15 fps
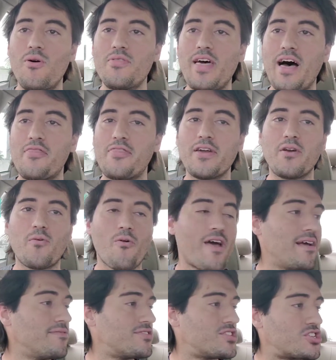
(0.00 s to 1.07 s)
That thing
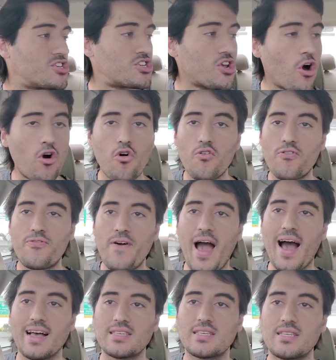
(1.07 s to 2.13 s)
revs so
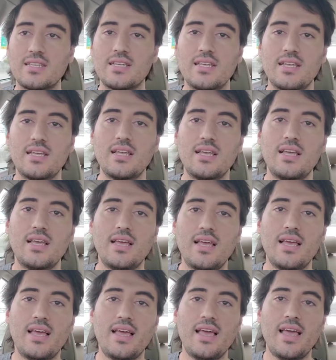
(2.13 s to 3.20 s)
fast.
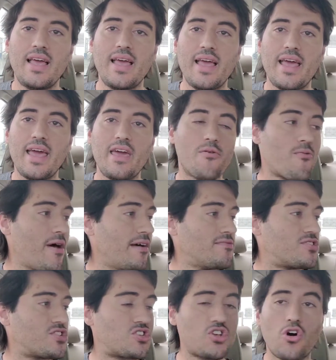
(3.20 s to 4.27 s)
It
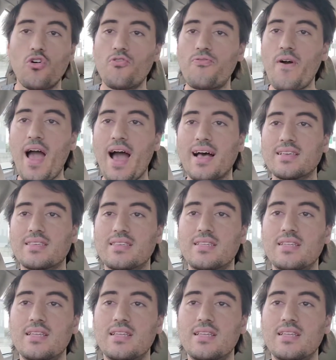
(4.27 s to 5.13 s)
revs so fast.